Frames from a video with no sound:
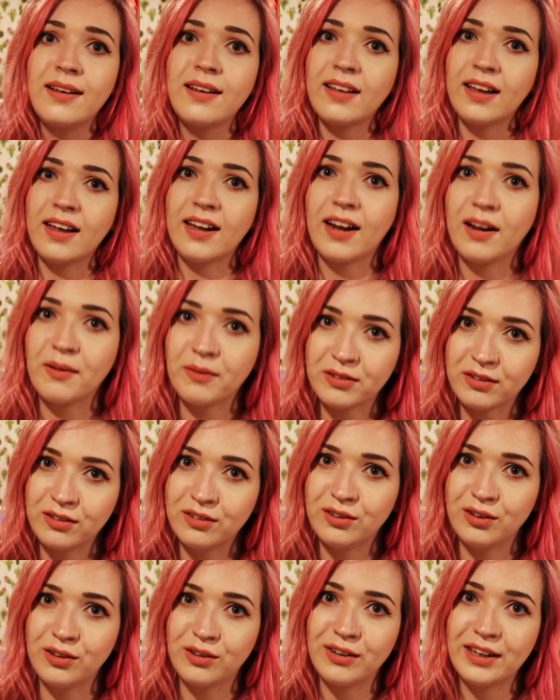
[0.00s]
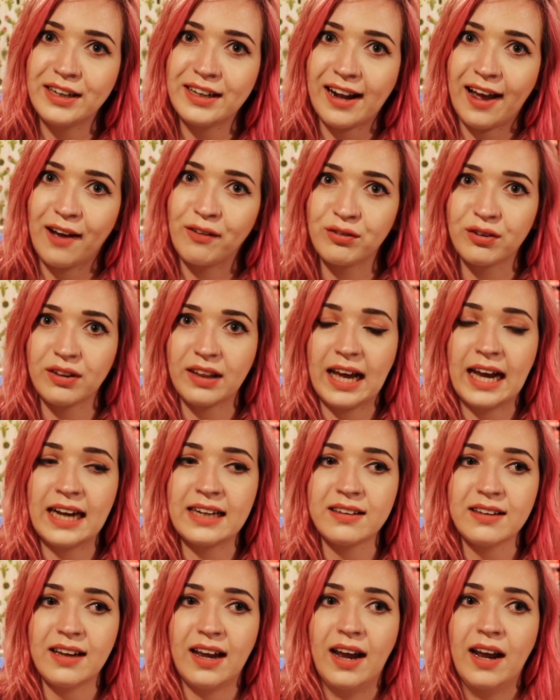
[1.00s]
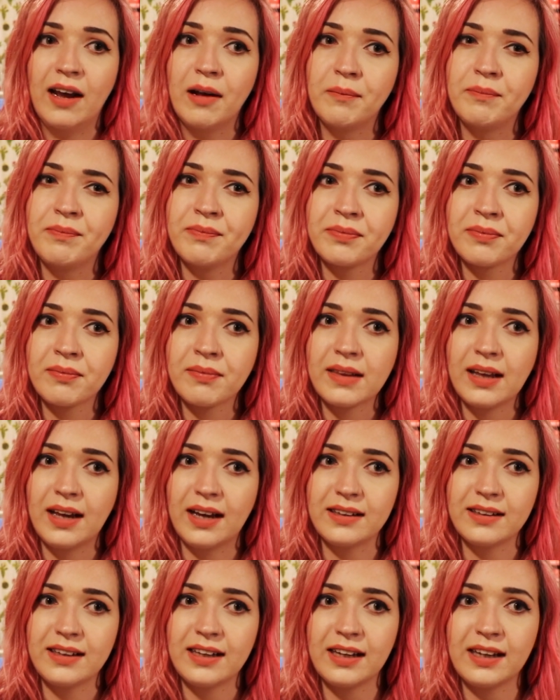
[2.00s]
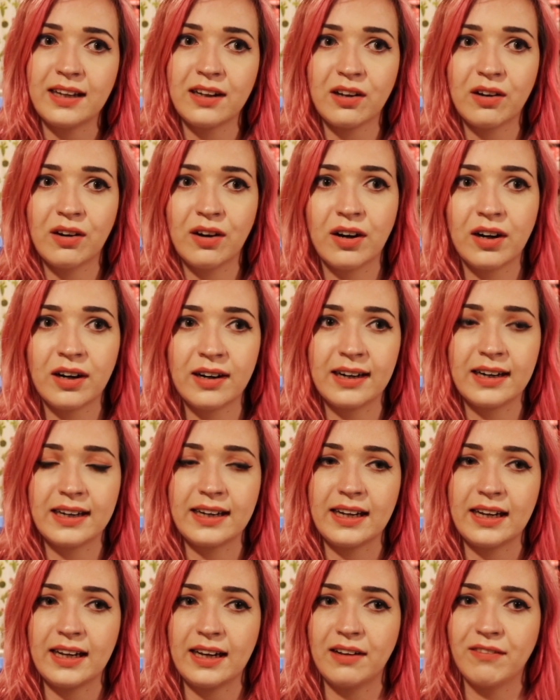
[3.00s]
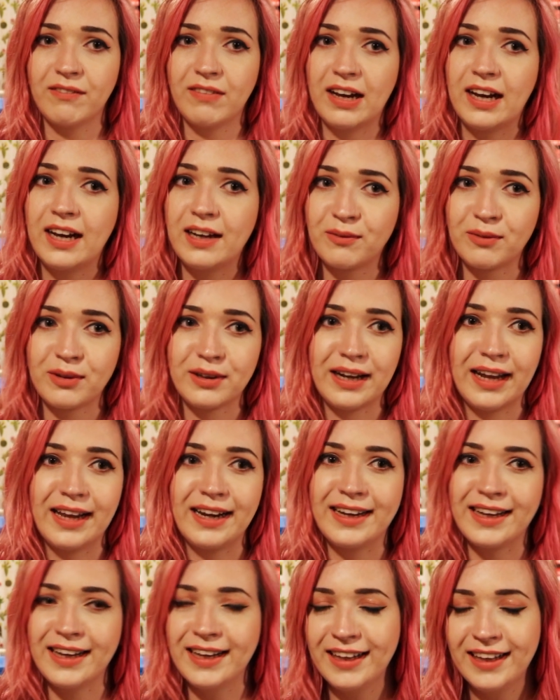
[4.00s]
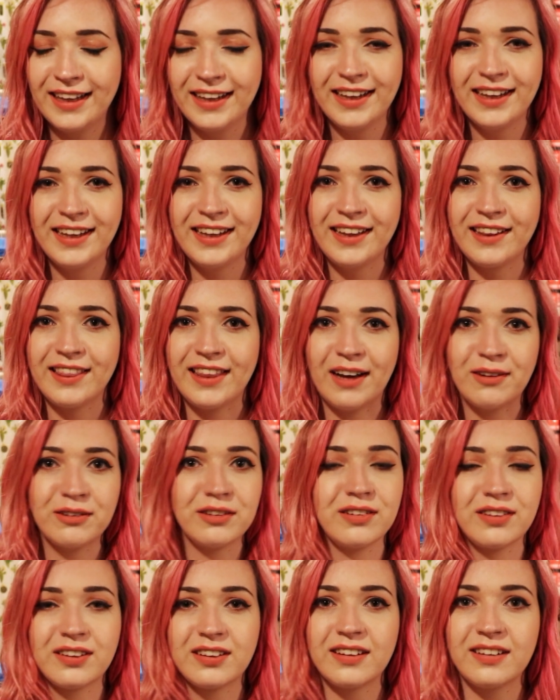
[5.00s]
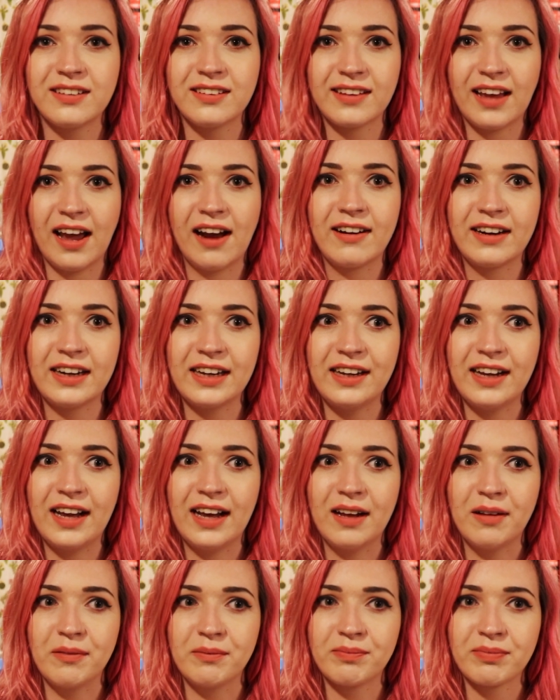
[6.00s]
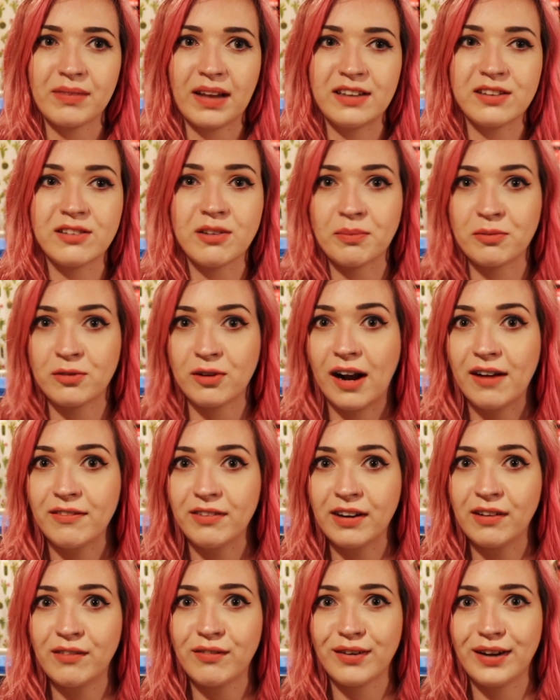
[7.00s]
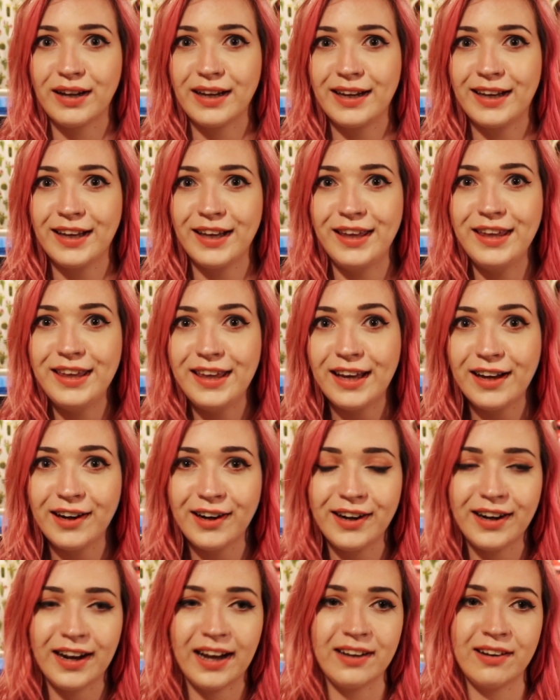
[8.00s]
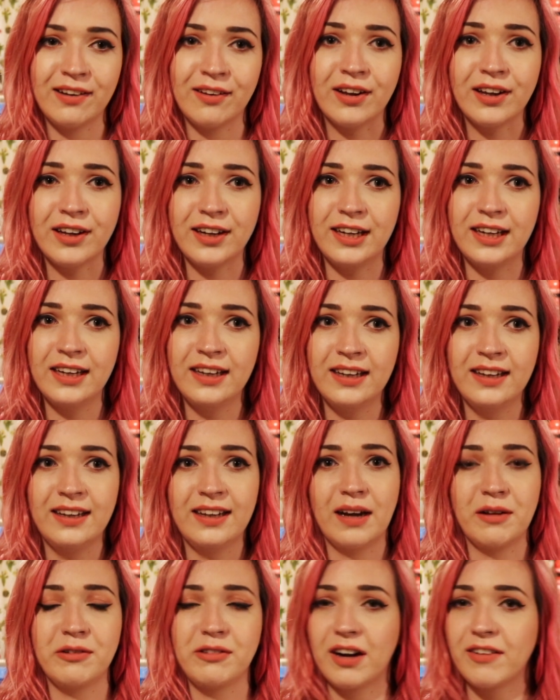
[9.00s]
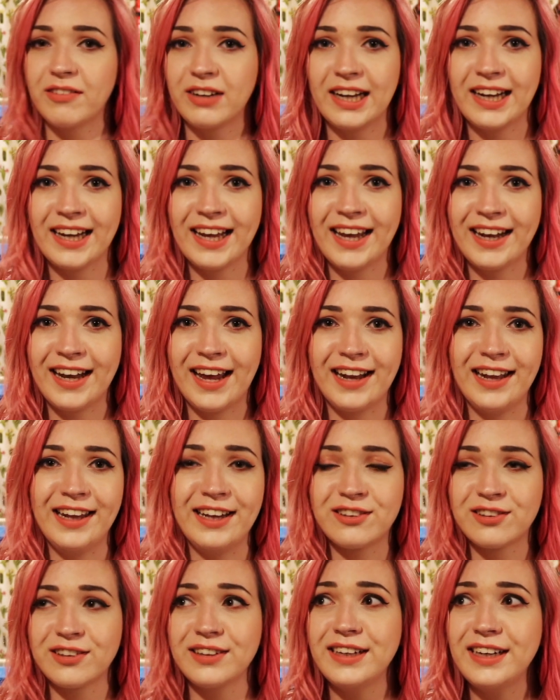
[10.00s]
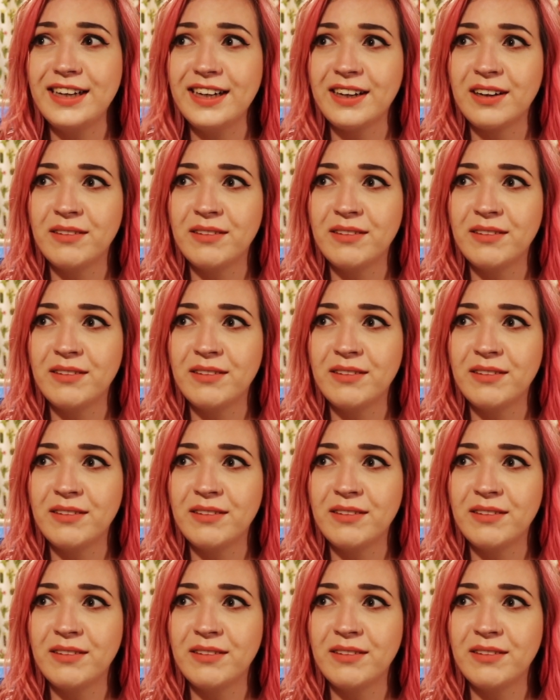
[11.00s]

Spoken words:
that I wasn't too great after that. And getting in a car and getting in a van were like, that was just scary. I stopped driving for like a year and now I'm driving again and literally